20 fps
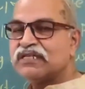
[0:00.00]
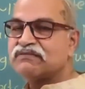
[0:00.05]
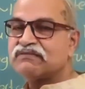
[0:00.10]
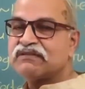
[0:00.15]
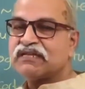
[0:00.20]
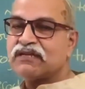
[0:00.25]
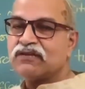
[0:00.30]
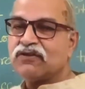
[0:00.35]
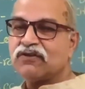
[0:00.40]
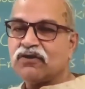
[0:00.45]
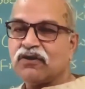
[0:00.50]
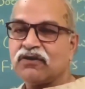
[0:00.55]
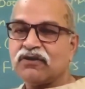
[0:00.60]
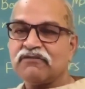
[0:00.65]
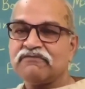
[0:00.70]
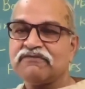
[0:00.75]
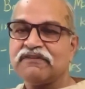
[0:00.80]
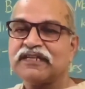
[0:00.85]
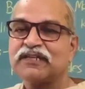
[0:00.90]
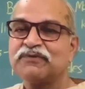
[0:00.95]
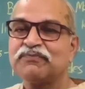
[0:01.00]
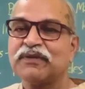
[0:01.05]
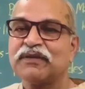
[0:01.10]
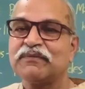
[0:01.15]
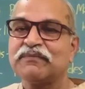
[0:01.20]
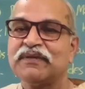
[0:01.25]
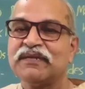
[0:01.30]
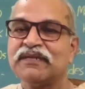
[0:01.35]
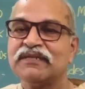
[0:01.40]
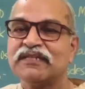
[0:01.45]
done a lot of
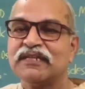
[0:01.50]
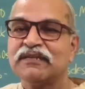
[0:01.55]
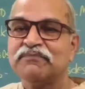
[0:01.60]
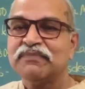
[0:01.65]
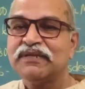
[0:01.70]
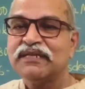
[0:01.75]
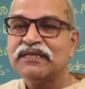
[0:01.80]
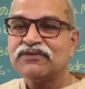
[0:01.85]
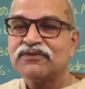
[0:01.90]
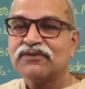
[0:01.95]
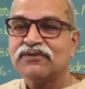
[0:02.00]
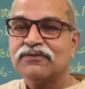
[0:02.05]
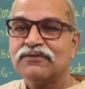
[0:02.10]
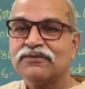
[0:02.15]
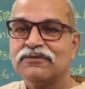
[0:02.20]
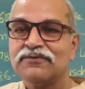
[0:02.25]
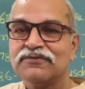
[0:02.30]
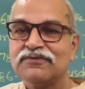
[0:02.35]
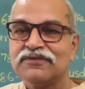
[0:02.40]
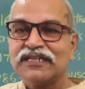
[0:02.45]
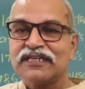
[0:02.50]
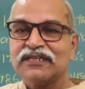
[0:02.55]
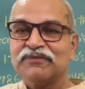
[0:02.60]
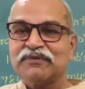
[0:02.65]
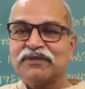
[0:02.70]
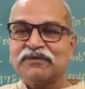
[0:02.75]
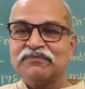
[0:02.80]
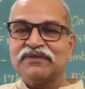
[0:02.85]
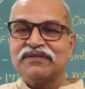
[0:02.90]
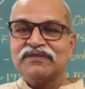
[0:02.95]
experiments, and based on those
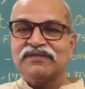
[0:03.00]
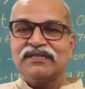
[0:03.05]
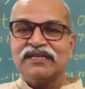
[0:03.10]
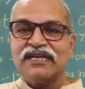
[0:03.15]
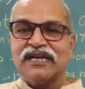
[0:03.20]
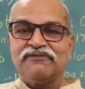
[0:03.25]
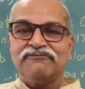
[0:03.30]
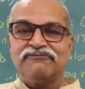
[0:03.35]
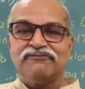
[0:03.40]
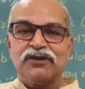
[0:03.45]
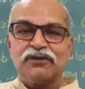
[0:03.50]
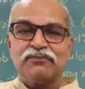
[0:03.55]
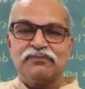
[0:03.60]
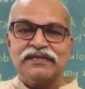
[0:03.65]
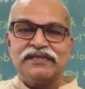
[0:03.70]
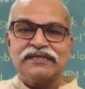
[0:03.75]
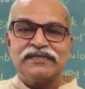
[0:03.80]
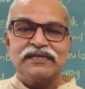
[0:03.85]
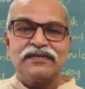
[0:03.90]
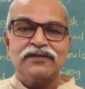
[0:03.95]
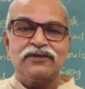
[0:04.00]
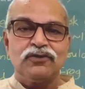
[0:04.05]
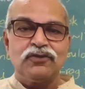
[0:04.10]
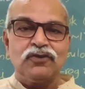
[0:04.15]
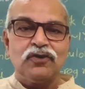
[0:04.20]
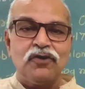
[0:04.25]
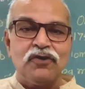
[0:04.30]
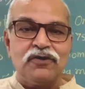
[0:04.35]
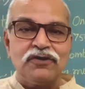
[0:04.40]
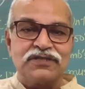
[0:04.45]
experiments they have formulated
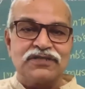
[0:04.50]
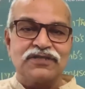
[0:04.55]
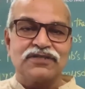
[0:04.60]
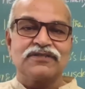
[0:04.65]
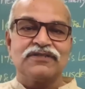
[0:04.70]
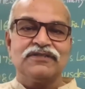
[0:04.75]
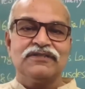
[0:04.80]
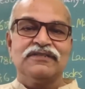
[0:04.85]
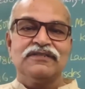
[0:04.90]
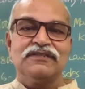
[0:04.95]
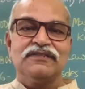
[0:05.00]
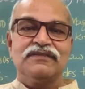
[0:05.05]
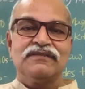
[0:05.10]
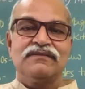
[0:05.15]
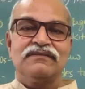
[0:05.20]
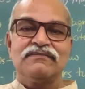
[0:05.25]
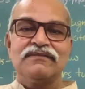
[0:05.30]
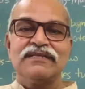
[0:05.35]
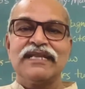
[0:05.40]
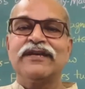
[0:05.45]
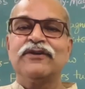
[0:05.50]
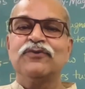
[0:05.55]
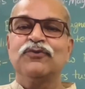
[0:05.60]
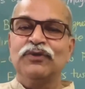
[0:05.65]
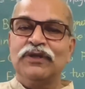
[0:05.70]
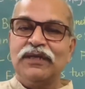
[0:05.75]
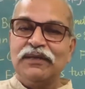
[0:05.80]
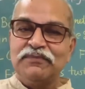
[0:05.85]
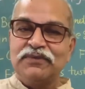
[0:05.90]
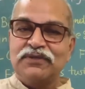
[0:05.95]
laws like
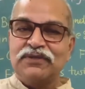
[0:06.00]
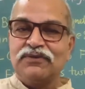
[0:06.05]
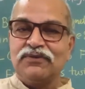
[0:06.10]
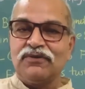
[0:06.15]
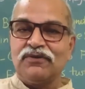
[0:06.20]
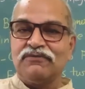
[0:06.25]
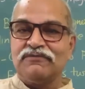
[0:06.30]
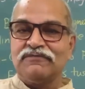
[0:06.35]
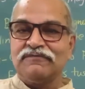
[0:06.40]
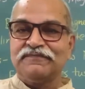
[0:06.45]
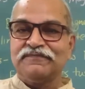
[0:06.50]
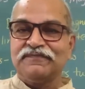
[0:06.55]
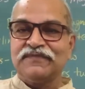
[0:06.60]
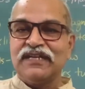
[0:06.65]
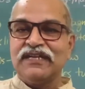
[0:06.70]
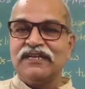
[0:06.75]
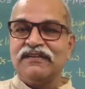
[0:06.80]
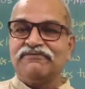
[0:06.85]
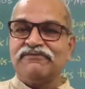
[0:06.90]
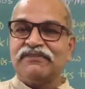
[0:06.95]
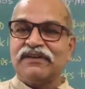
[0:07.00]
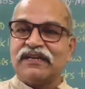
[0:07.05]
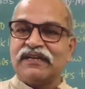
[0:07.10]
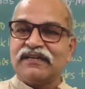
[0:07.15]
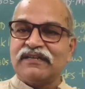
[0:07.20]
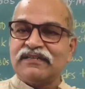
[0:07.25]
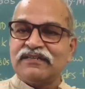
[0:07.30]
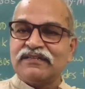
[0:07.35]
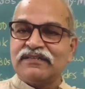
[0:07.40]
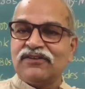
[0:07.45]
Coulomb's law, right?
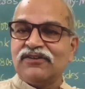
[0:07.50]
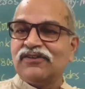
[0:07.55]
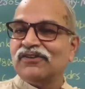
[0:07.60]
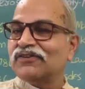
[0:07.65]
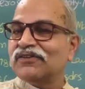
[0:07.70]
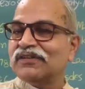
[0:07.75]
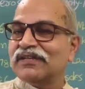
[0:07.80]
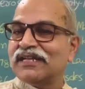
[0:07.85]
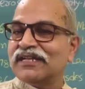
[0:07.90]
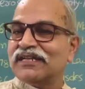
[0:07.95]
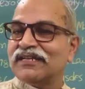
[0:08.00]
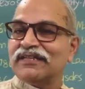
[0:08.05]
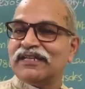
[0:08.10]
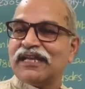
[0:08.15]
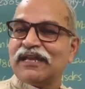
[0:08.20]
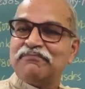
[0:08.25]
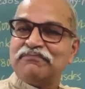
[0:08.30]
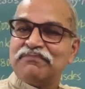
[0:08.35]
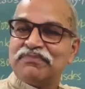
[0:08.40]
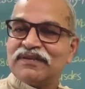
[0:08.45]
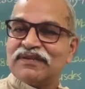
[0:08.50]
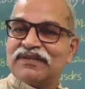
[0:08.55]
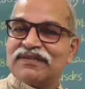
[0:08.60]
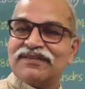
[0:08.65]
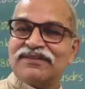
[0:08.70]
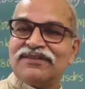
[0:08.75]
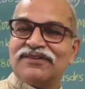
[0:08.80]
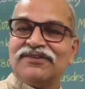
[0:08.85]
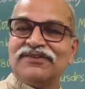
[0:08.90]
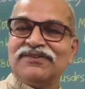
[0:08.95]
Faraday's law and
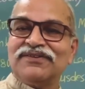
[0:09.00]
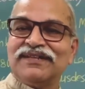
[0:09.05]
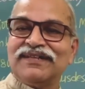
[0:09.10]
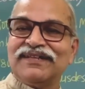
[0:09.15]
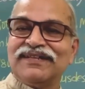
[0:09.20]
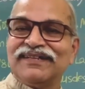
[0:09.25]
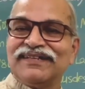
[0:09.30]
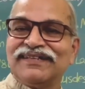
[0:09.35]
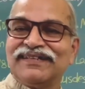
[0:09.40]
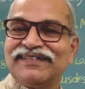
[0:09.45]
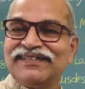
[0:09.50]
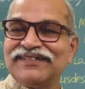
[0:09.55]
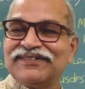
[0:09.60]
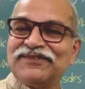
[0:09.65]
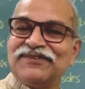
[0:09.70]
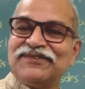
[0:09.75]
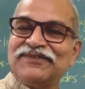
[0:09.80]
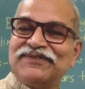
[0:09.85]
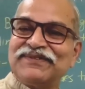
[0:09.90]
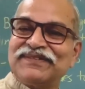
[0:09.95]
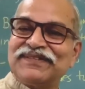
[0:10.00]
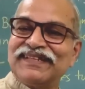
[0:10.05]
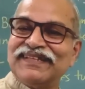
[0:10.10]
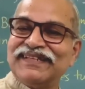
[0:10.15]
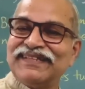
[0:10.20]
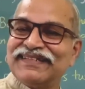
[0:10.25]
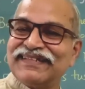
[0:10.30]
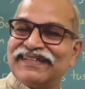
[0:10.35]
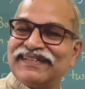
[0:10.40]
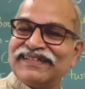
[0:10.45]
Ampere's law and all those
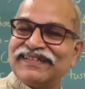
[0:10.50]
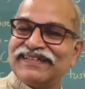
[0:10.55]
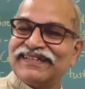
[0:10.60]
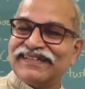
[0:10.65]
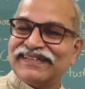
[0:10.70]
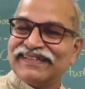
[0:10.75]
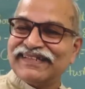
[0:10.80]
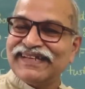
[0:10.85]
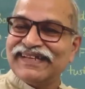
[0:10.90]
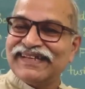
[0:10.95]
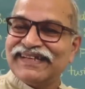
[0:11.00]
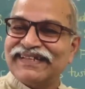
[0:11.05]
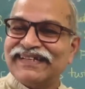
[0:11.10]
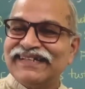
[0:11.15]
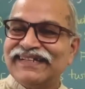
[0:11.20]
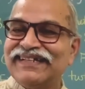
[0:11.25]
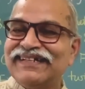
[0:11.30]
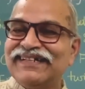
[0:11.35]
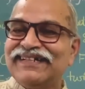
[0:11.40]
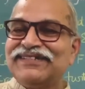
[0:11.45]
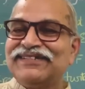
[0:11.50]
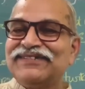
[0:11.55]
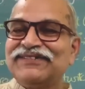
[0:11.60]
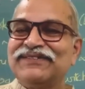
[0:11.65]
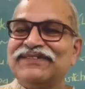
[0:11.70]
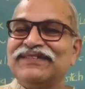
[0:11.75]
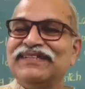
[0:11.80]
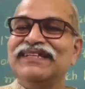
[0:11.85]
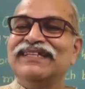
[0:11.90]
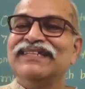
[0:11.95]
things that are there.
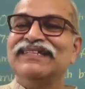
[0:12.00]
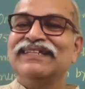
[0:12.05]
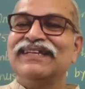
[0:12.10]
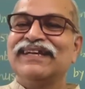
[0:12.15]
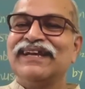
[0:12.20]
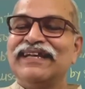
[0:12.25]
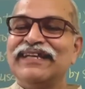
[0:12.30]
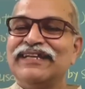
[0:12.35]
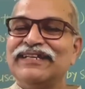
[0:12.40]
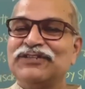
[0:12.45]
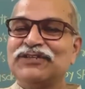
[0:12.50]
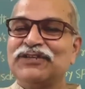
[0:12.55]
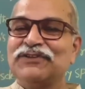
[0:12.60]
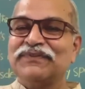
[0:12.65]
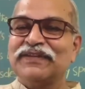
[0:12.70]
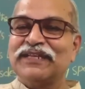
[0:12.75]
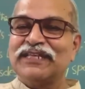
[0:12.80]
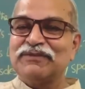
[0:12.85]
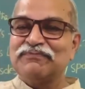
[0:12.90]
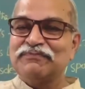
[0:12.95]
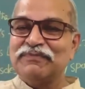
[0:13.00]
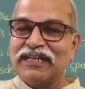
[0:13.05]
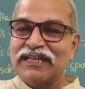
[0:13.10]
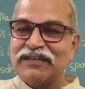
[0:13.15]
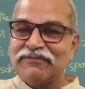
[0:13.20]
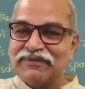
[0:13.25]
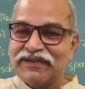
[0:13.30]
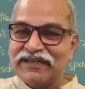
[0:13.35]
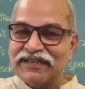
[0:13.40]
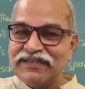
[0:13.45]
So these kinds of
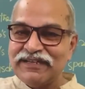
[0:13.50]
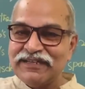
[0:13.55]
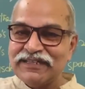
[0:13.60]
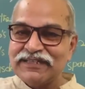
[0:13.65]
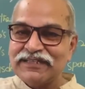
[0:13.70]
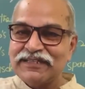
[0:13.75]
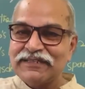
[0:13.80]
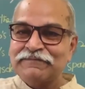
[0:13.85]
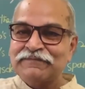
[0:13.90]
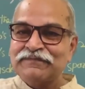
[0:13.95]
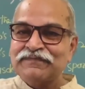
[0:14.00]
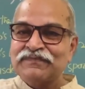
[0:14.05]
experiments